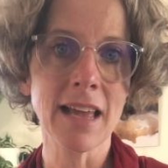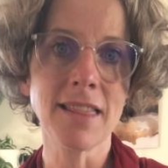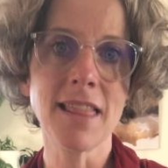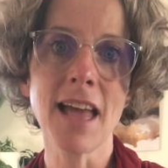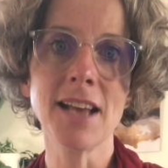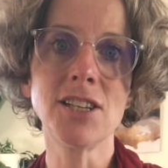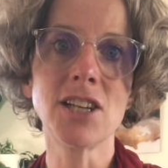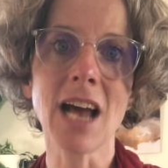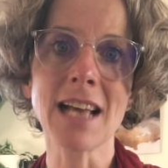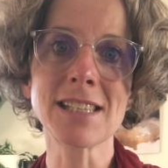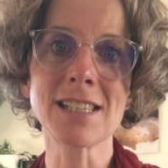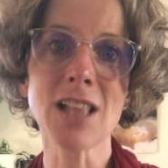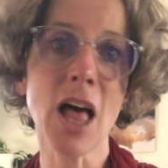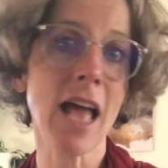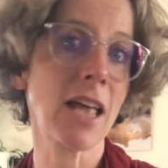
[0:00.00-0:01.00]
They're
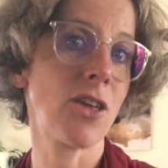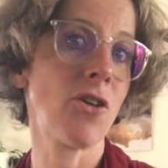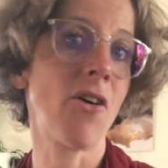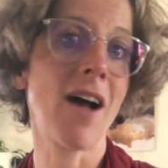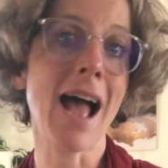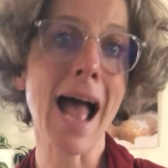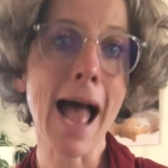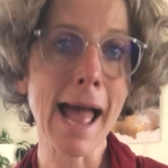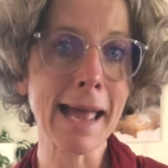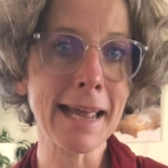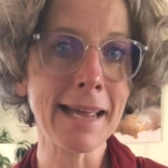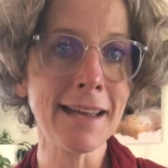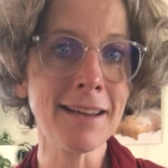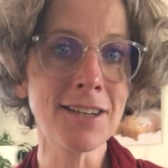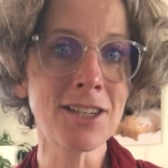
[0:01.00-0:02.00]
just like your
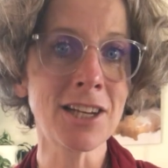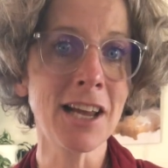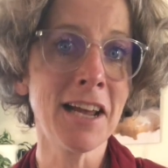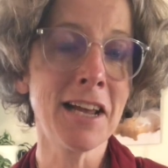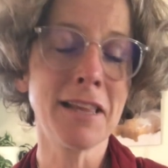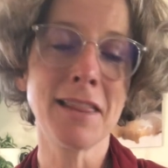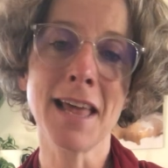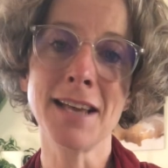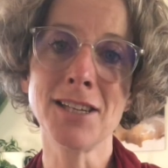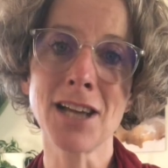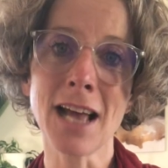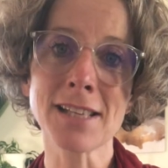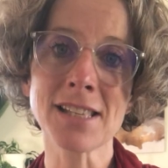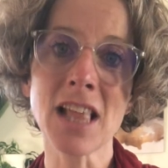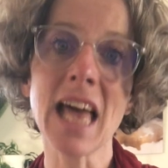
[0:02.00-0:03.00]
age. They're
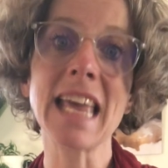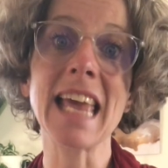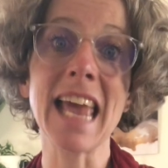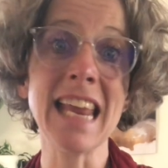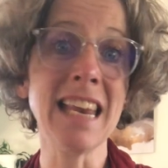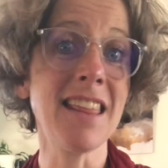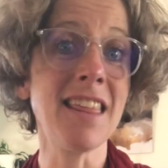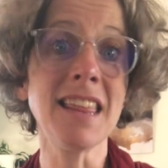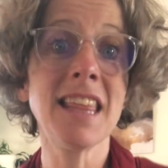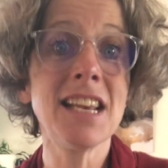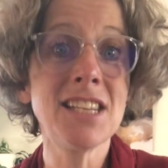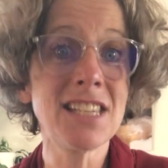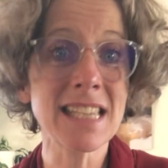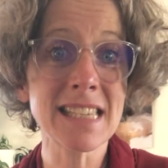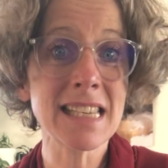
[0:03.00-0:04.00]
just like anything. They're
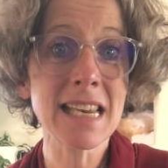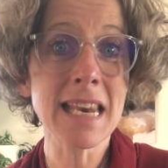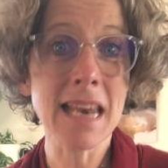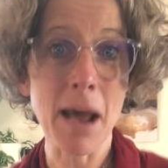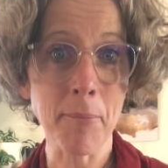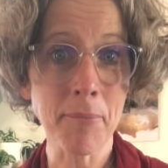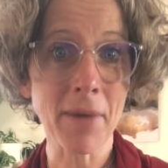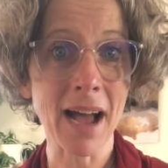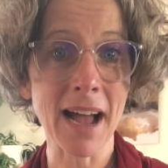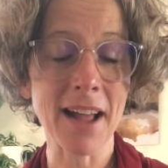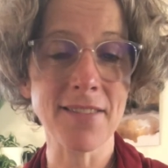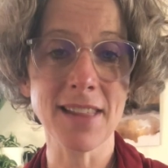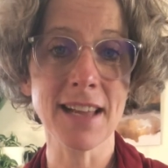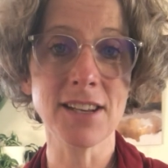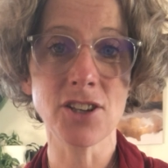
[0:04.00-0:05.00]
just a number,
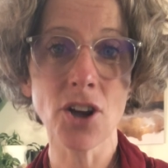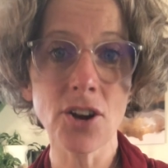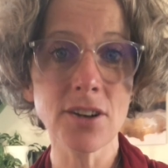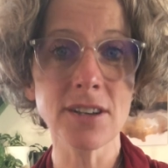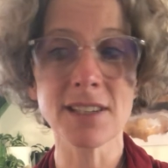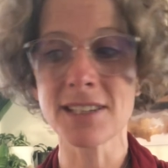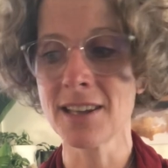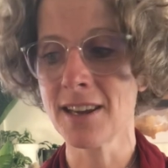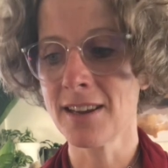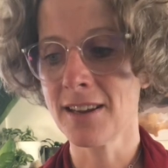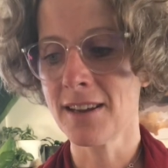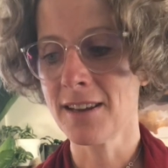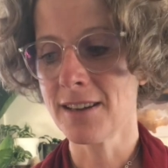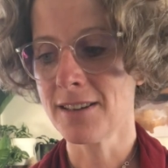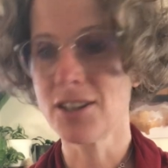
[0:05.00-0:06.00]
and they don't
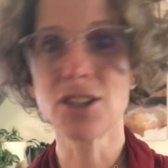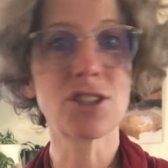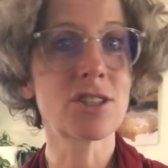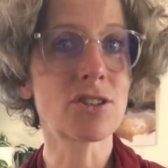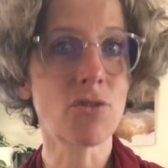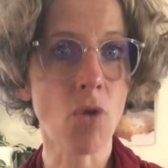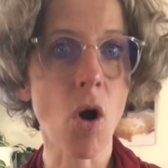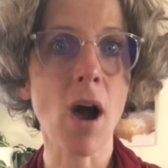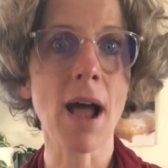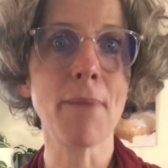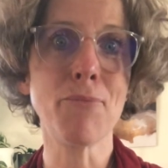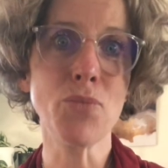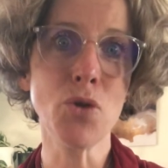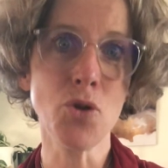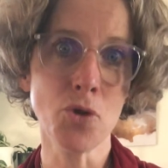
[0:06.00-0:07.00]
describe
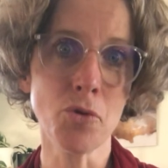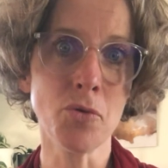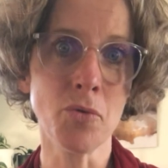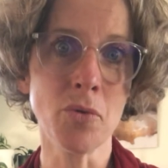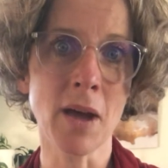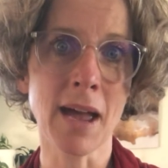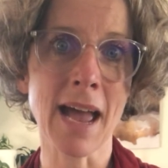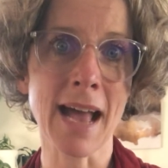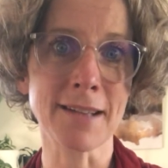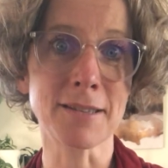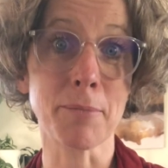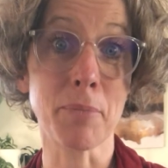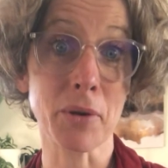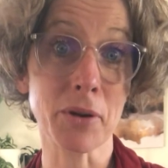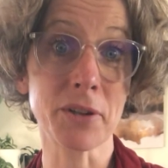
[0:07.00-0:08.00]
you as a
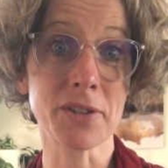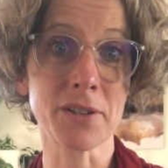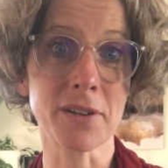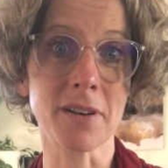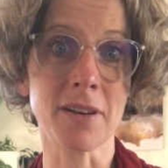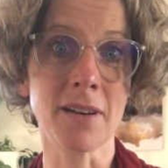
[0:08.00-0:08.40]
person.